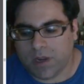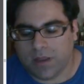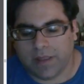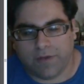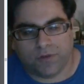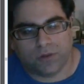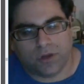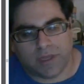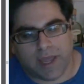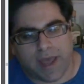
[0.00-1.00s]
that if you
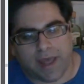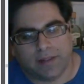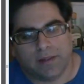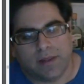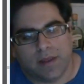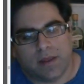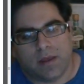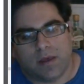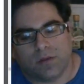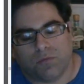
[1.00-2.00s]
look at
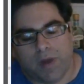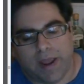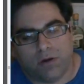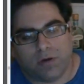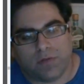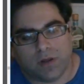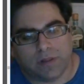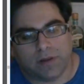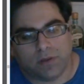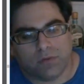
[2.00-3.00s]
the record of the
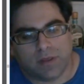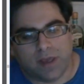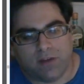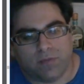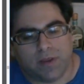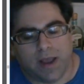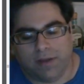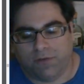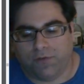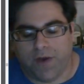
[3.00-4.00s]
Clintons with the
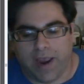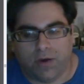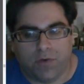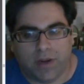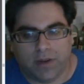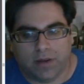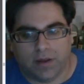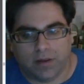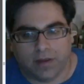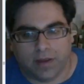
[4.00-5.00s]
FBI, firing
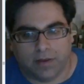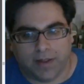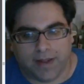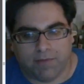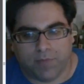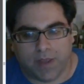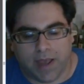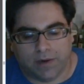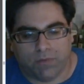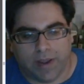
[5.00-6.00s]
an
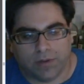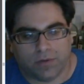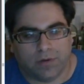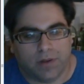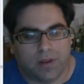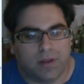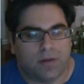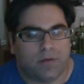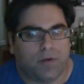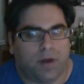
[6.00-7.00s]
FBI director
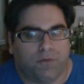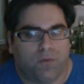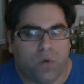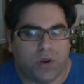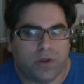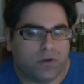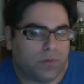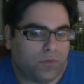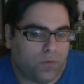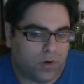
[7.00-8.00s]
4 years
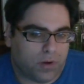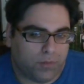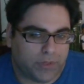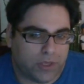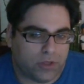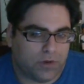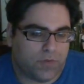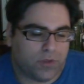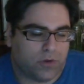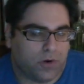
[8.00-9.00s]
before completion of
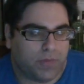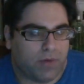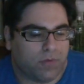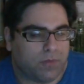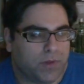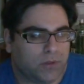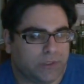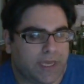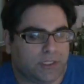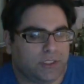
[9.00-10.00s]
his term, that was Bill
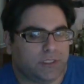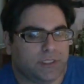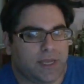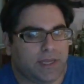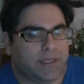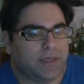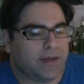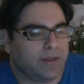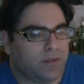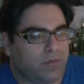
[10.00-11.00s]
Sessions in
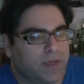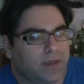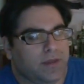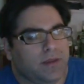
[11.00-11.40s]
1993,